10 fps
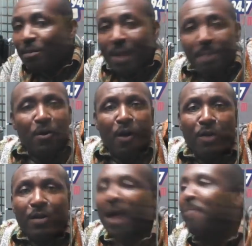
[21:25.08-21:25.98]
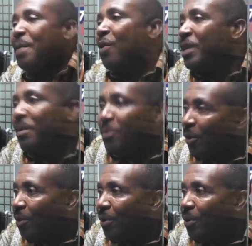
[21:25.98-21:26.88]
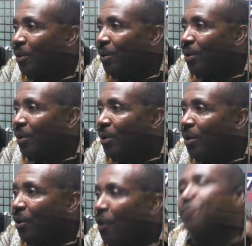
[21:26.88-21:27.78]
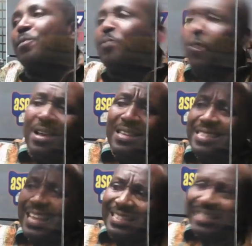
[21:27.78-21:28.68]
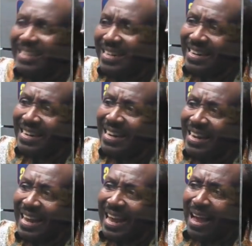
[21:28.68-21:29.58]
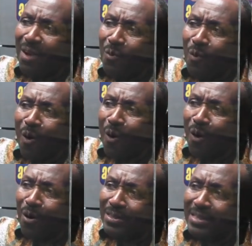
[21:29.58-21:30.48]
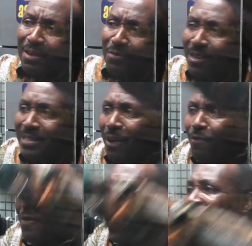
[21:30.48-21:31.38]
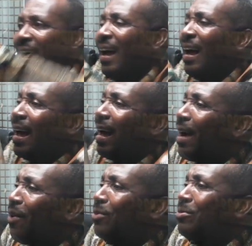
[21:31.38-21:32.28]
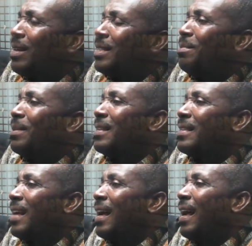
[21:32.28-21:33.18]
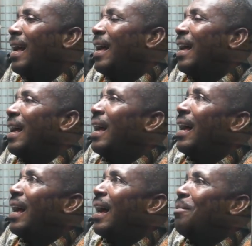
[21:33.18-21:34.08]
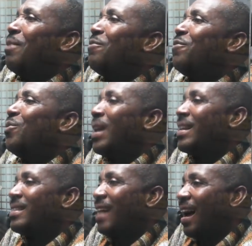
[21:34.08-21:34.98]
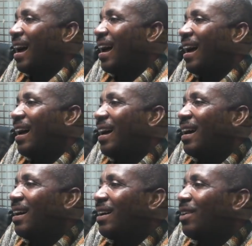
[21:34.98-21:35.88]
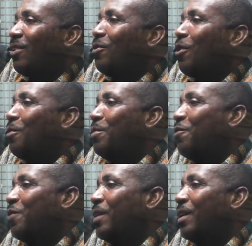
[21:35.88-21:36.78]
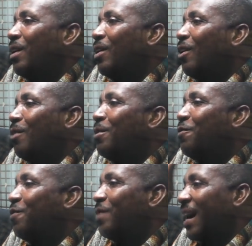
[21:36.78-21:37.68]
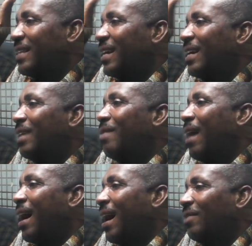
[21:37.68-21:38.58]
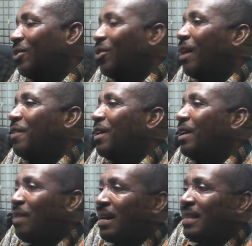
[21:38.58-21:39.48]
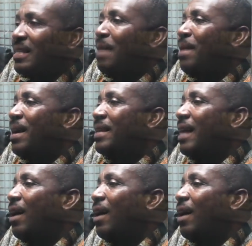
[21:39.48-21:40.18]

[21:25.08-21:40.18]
no baby o cry bia onim no ofi polling station e wo to say for instance alpha constituency be to say Amenfi West obi fi Asenkregwa no Asenkregwa they say